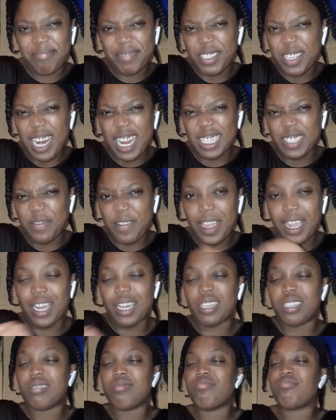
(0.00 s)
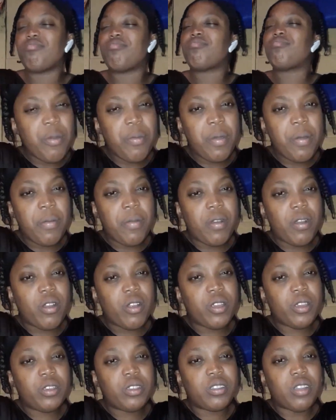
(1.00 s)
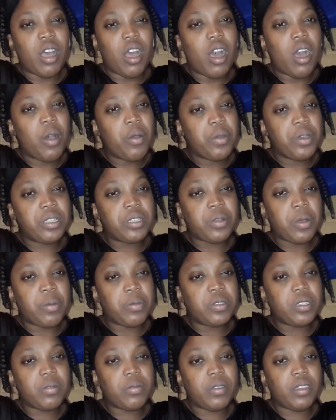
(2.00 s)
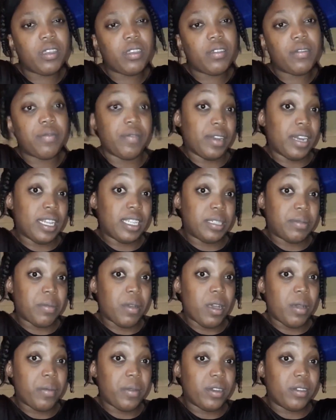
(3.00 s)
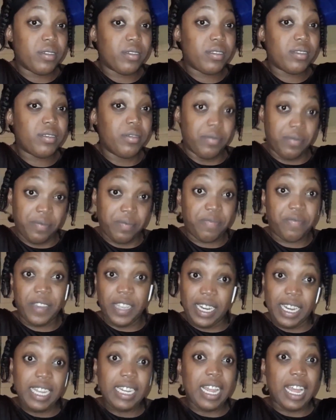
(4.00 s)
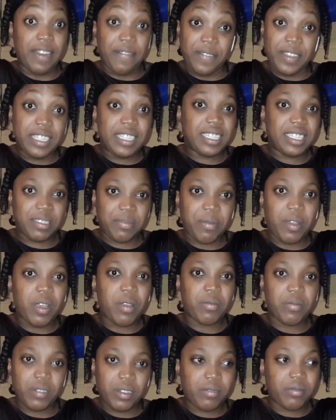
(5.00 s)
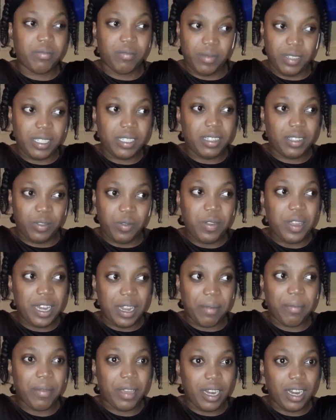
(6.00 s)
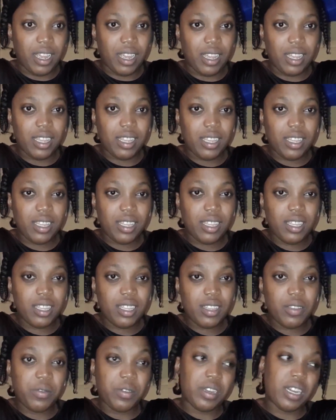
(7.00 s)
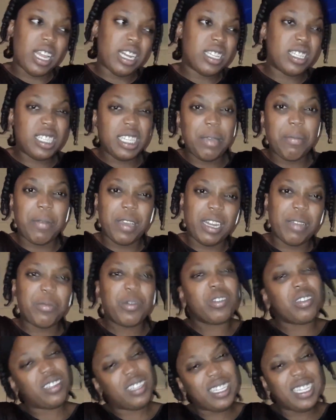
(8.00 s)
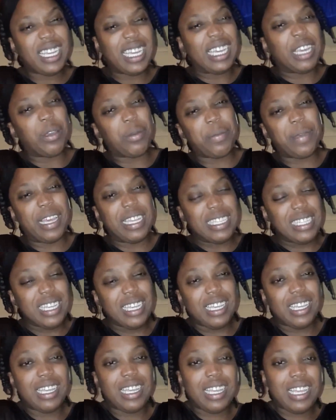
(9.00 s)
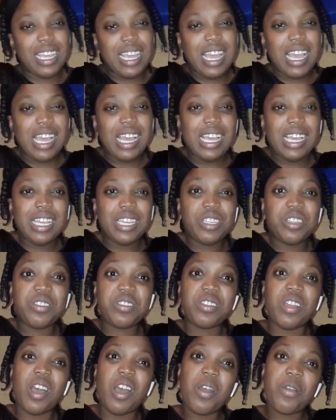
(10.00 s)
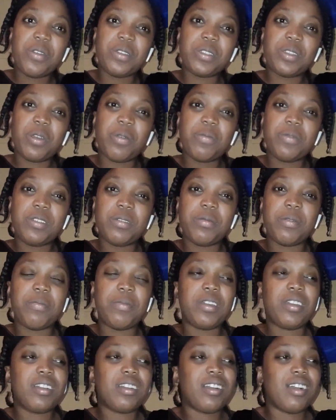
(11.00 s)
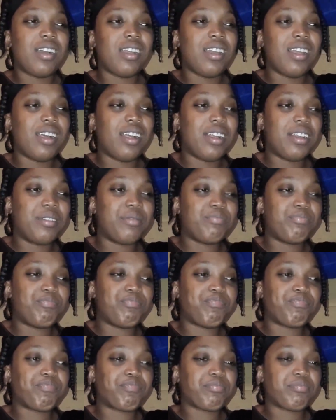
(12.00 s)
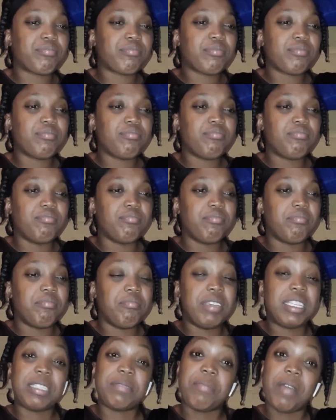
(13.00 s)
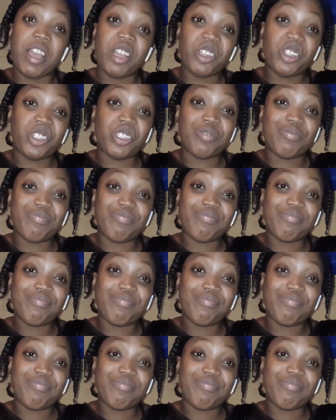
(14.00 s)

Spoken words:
so that's fine. I remember her used to always come to me, Vinette's mom, you know, Vinette and Vince's mom, the two of them mother, well, like the same mother, but you get me, I say. She used to always come to me, make a call her Miss Madge.